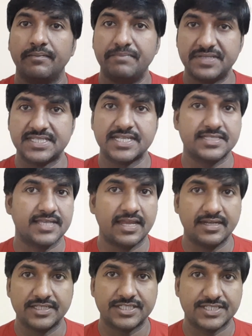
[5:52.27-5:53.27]
business
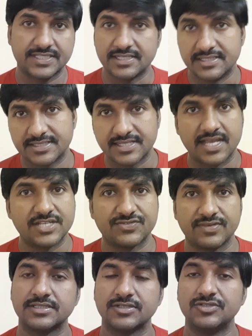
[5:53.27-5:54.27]
analyst skills as well.